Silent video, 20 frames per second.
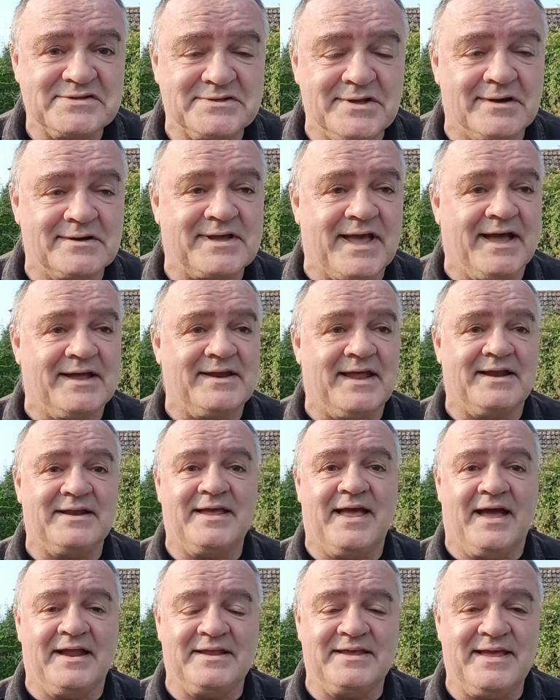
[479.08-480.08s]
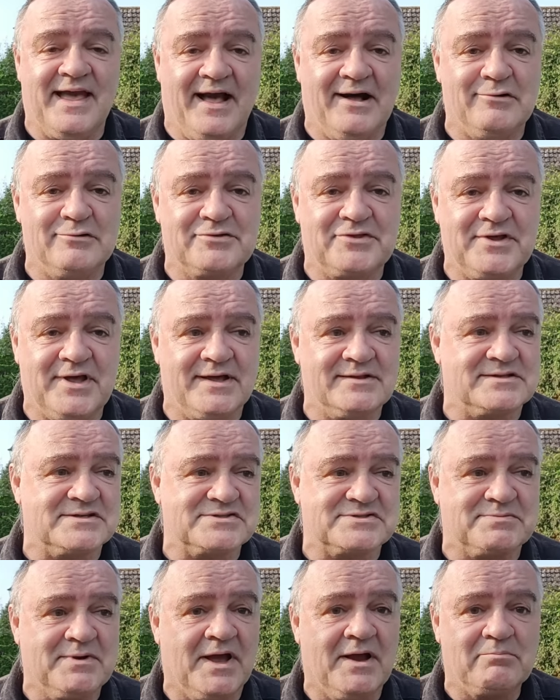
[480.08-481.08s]
not getting any healthier.
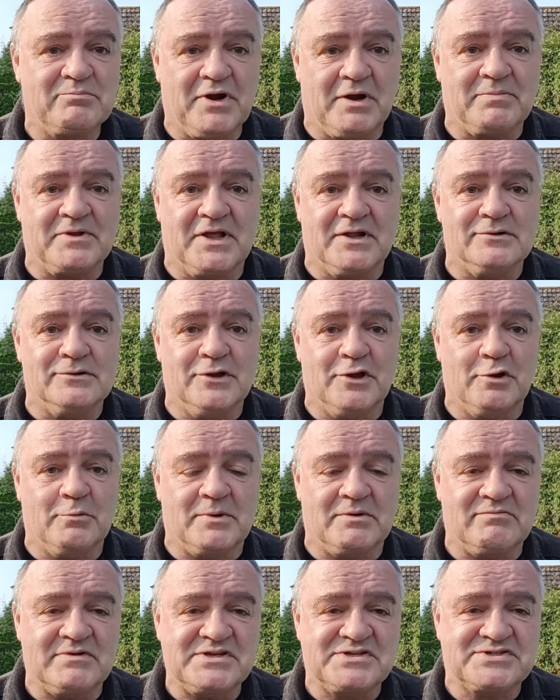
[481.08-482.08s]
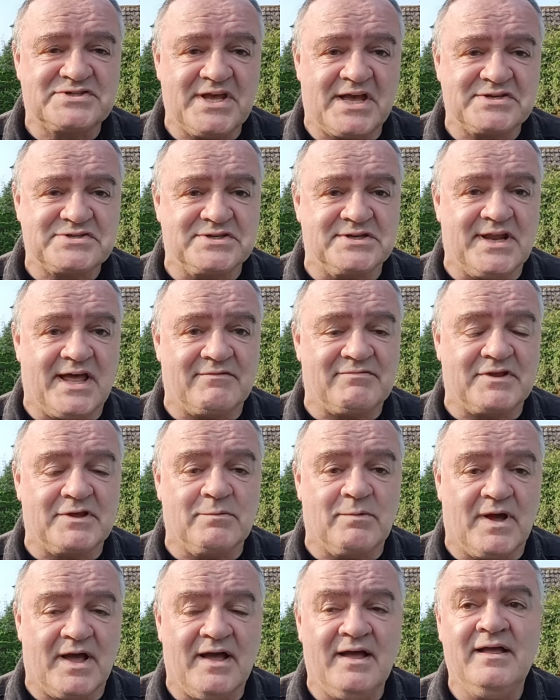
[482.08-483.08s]
There's probably a looming recession
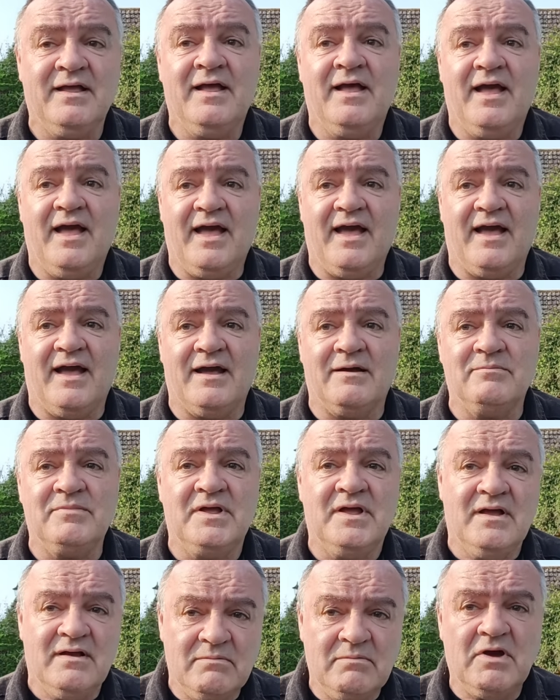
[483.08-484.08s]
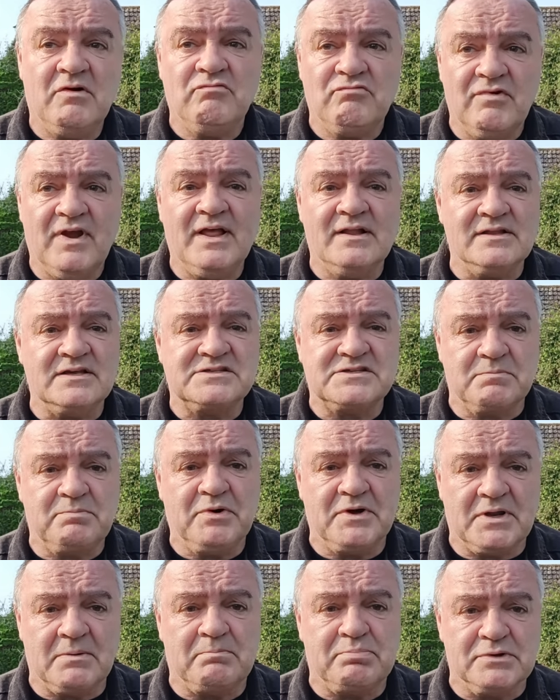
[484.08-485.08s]
everywhere. Really, to
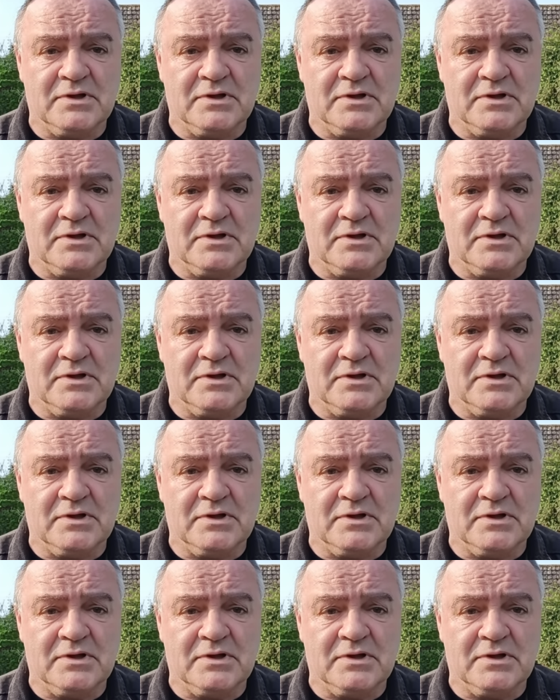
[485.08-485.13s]
put it